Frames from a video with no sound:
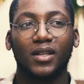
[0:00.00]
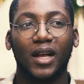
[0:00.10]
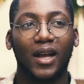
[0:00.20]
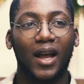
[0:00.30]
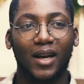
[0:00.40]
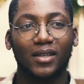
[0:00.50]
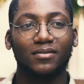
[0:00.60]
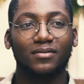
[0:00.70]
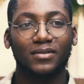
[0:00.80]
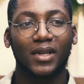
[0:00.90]
Like I
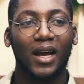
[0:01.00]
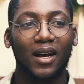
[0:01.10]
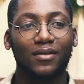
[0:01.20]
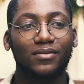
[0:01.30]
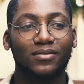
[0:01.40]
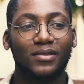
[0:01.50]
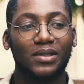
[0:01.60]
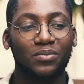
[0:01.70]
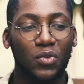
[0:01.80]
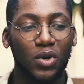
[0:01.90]
have
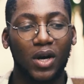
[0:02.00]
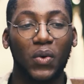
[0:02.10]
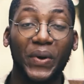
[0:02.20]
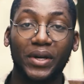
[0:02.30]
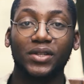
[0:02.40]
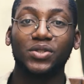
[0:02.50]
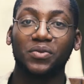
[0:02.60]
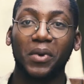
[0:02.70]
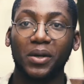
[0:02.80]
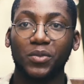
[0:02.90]
more awareness
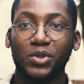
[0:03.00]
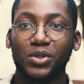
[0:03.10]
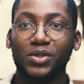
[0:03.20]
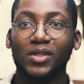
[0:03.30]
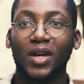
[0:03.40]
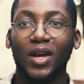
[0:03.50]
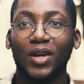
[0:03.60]
of my emotions.